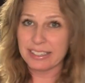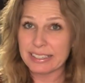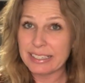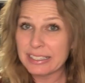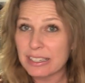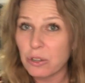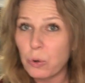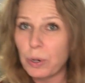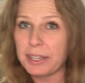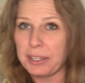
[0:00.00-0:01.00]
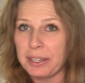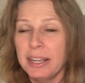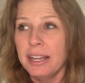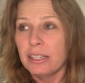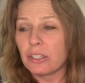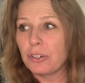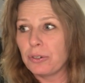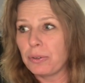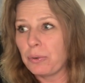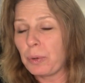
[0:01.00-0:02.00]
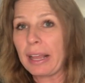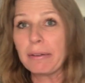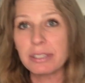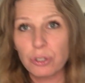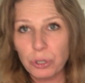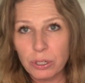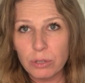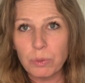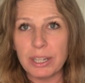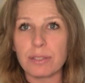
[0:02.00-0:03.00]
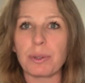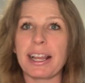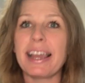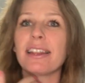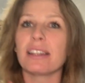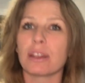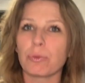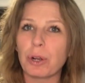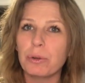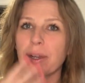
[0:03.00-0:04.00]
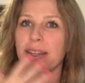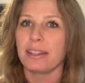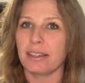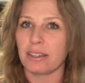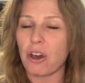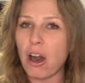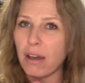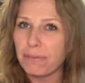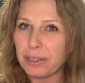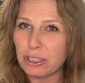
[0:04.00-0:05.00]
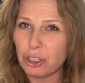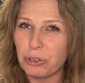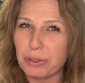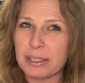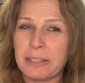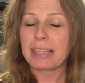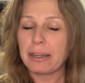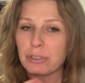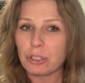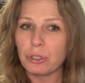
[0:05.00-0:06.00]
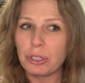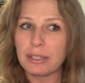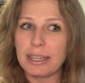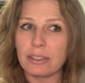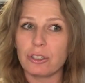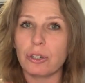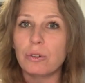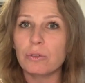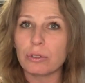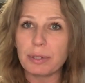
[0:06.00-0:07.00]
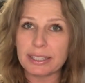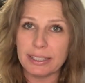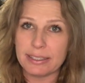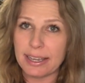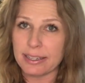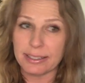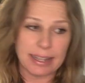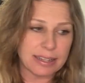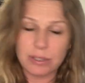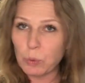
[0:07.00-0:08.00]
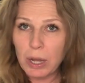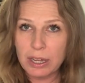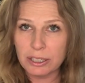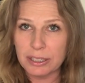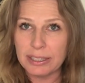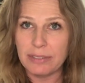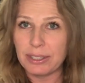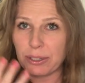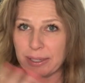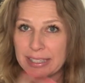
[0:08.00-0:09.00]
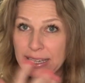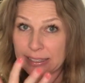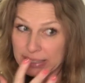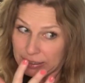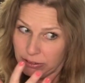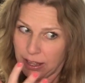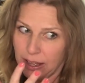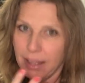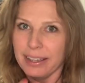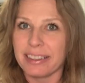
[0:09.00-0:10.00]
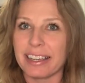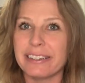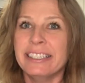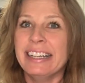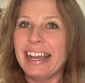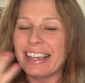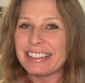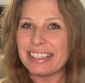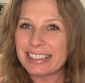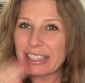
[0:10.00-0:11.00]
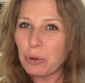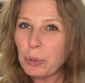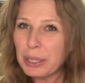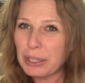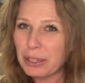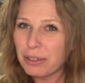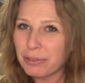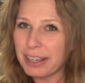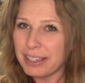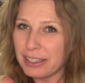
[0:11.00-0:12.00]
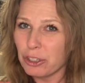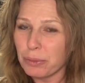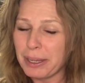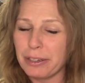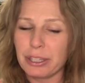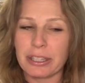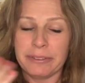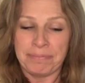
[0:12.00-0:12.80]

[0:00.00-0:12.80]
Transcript: because it is an oil. So what I was told was, when I had the throat and the cough issues, I was told, like, don't quickly take a glass of water, even though it tastes like ooh, in there, and it tastes like oil, right, in your mouth.